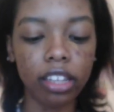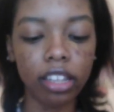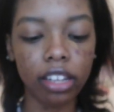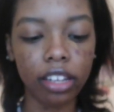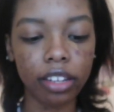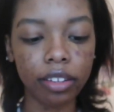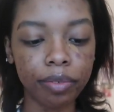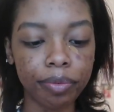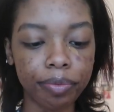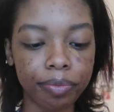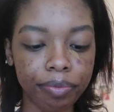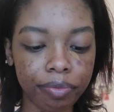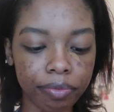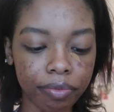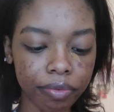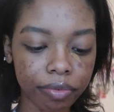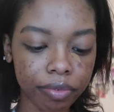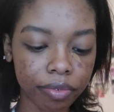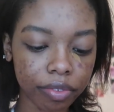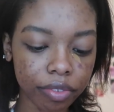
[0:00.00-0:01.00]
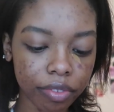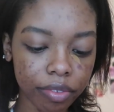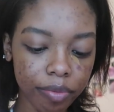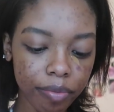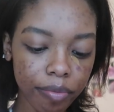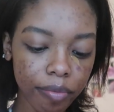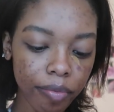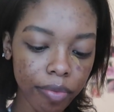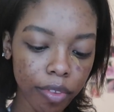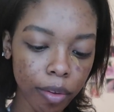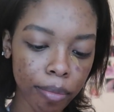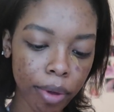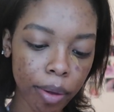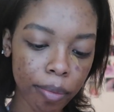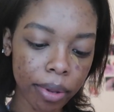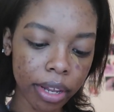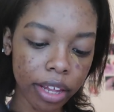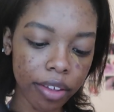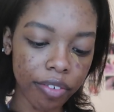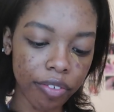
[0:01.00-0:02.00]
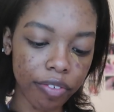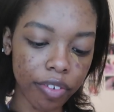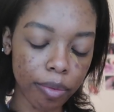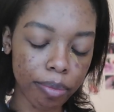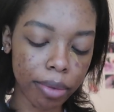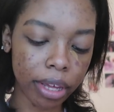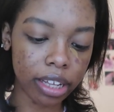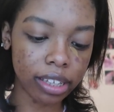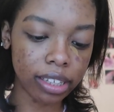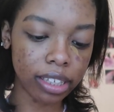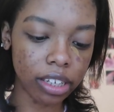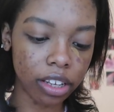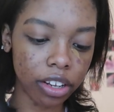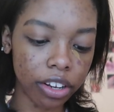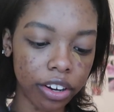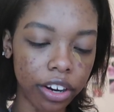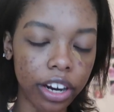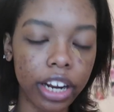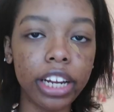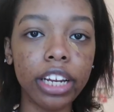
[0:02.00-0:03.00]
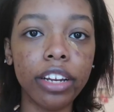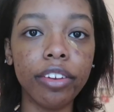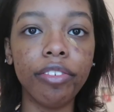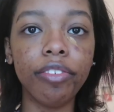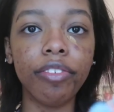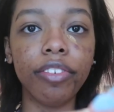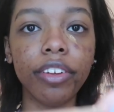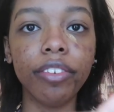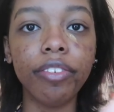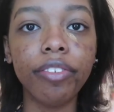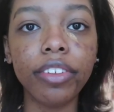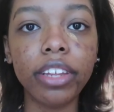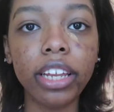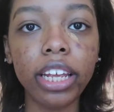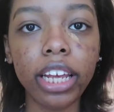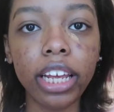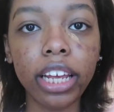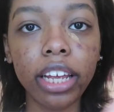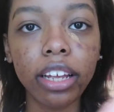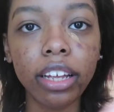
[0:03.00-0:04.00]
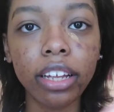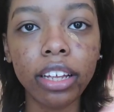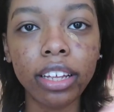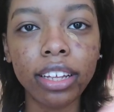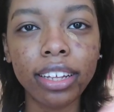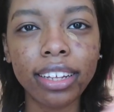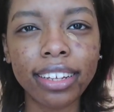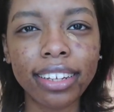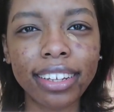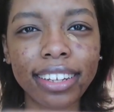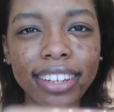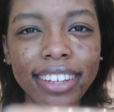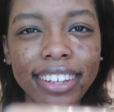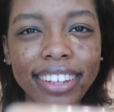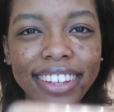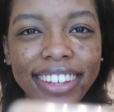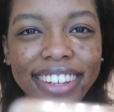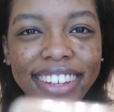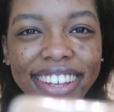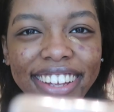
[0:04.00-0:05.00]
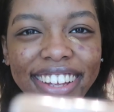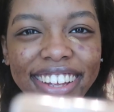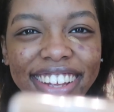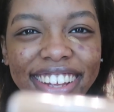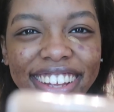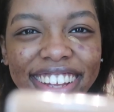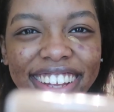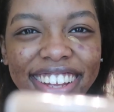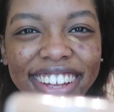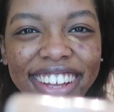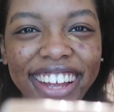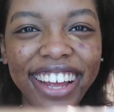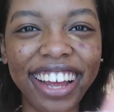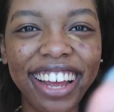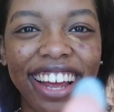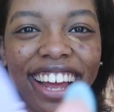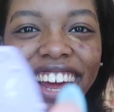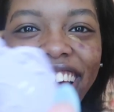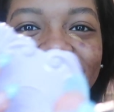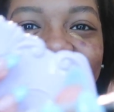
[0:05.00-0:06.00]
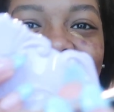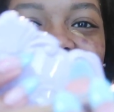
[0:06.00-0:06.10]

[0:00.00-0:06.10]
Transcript: the Maybelline Fit Me Concealer in 50. I